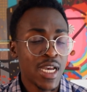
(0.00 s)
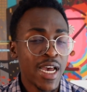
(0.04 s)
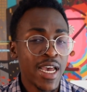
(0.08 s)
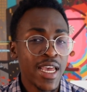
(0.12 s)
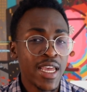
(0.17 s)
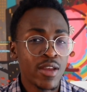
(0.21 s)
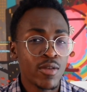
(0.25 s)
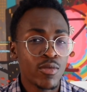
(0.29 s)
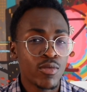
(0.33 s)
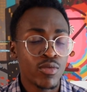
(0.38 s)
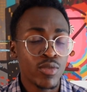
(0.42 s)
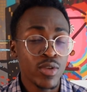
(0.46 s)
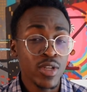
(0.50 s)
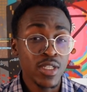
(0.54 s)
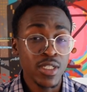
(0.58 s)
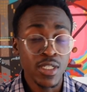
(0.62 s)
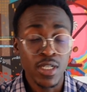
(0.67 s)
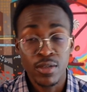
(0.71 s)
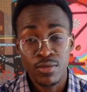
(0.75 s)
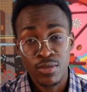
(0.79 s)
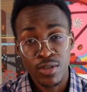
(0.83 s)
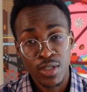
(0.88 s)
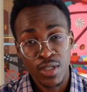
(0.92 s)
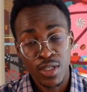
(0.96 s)
I really
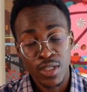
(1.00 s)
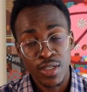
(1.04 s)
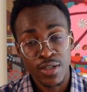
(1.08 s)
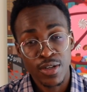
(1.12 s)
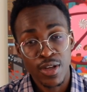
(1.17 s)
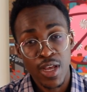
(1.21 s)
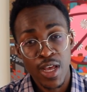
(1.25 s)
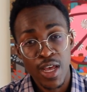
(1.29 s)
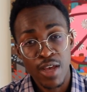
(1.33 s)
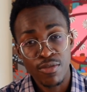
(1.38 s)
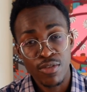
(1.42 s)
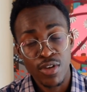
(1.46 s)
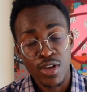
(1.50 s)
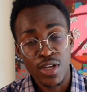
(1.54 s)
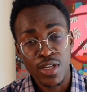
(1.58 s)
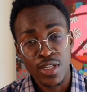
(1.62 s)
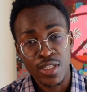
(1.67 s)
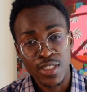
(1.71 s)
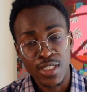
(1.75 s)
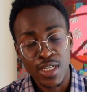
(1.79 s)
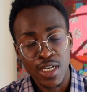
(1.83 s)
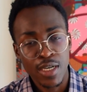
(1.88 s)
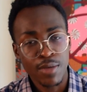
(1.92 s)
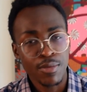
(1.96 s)
never have a
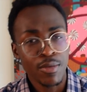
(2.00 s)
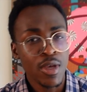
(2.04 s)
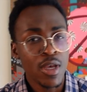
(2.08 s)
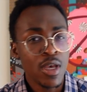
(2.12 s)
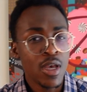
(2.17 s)
good time.